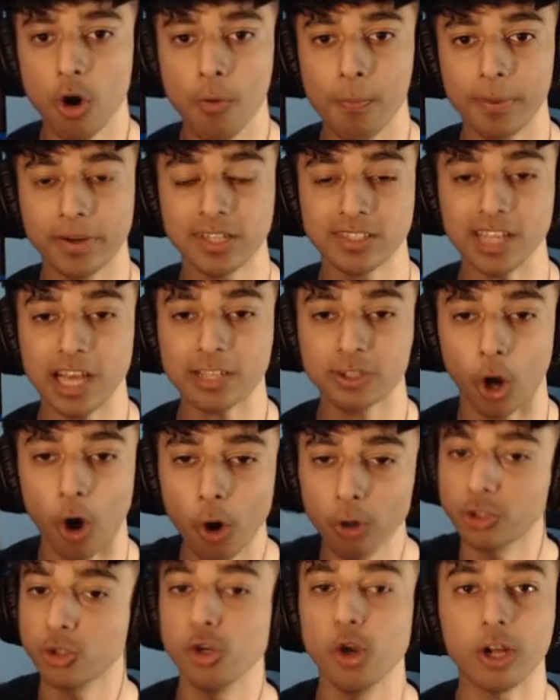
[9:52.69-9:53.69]
because I
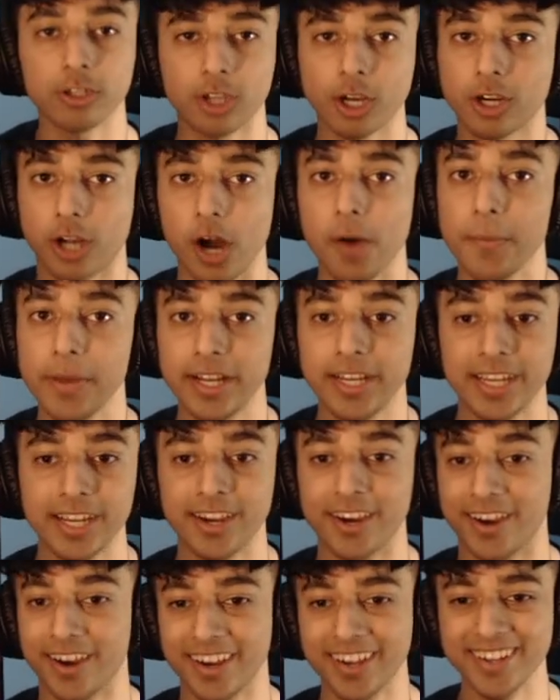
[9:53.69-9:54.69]
told you not to come in
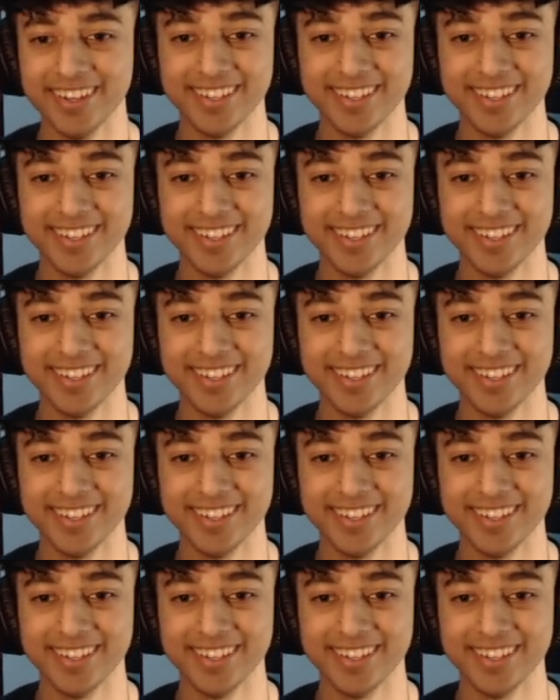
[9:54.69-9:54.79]
here!